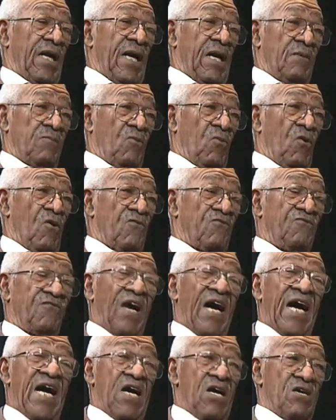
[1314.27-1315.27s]
more
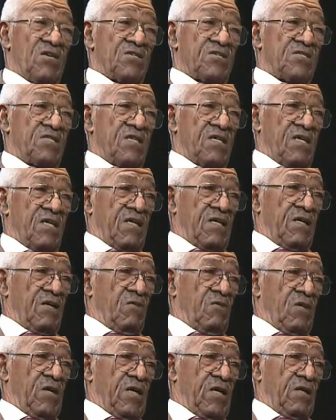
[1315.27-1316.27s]
fires
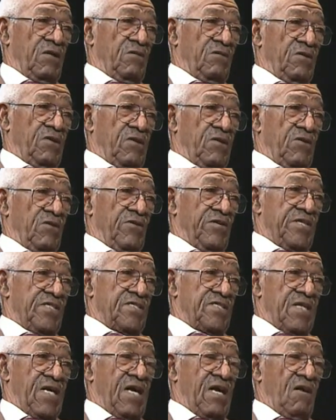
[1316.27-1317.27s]
in Waterloo than there
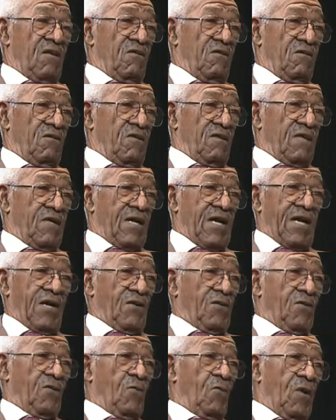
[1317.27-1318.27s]
is now. Okay. I
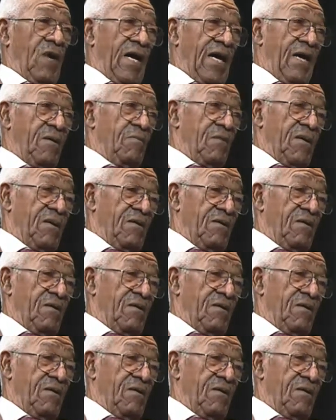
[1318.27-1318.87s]
don't know why, but